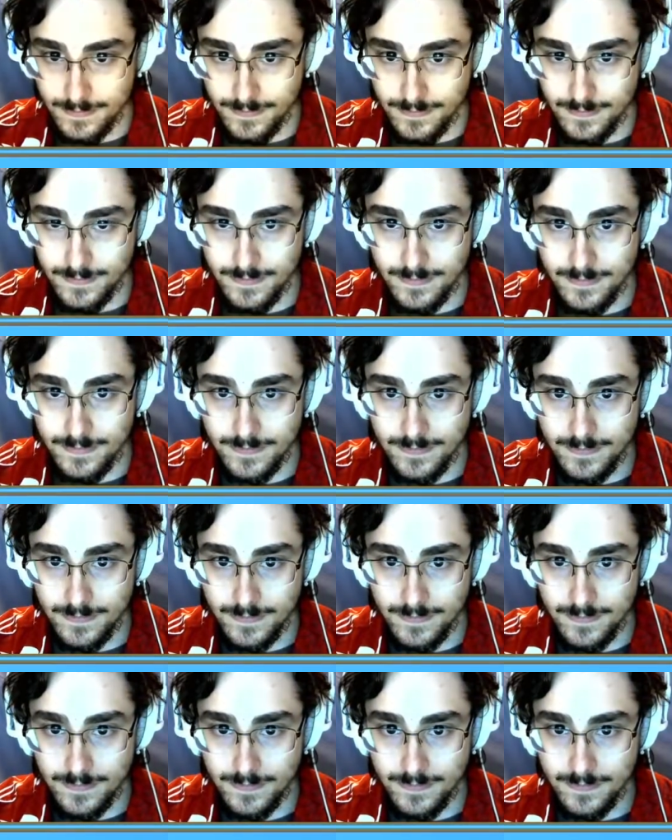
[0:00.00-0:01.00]

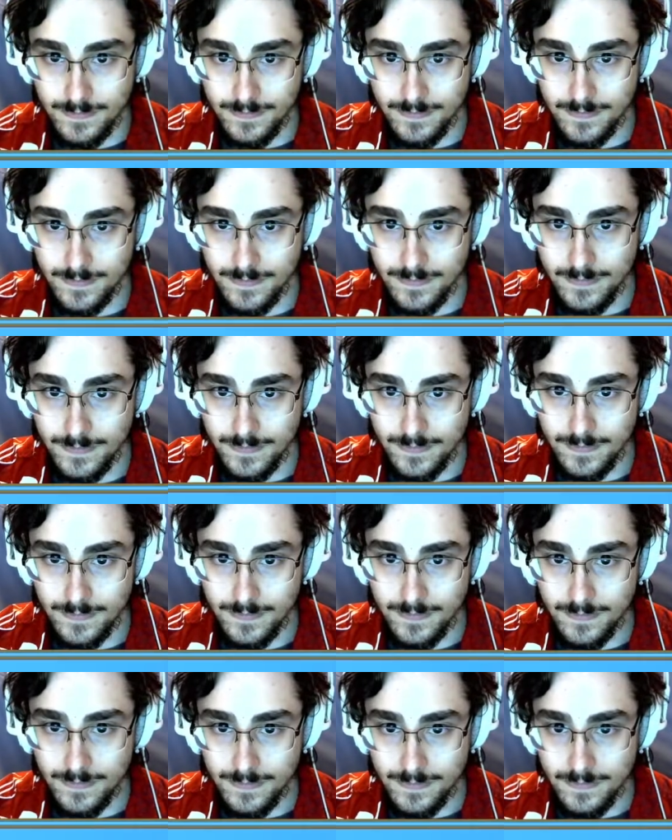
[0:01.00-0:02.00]

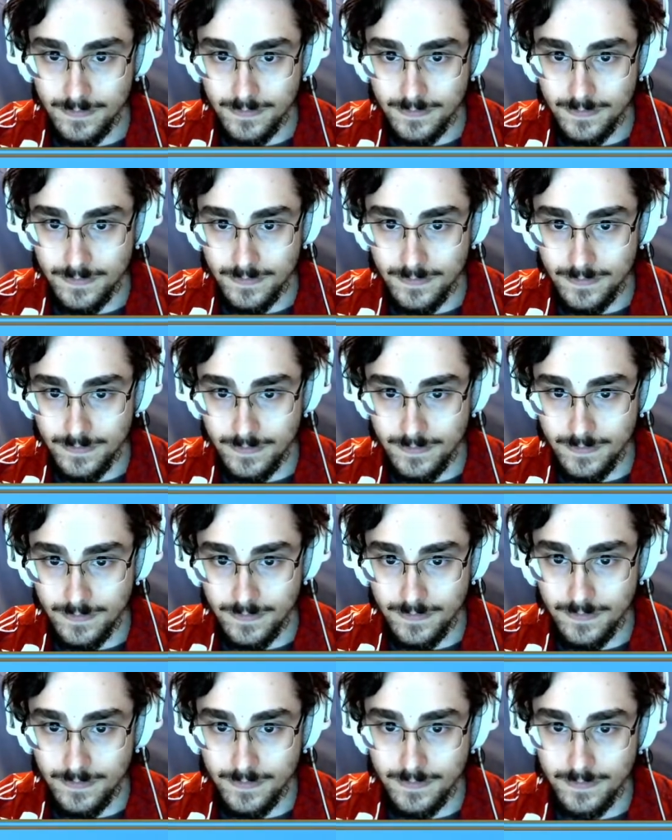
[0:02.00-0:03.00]

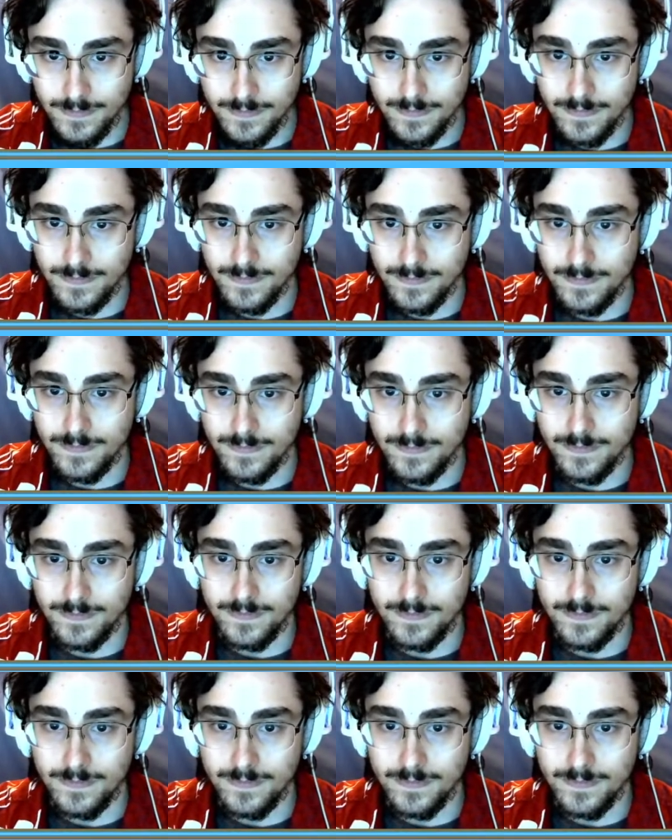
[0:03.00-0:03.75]
Nothing is said.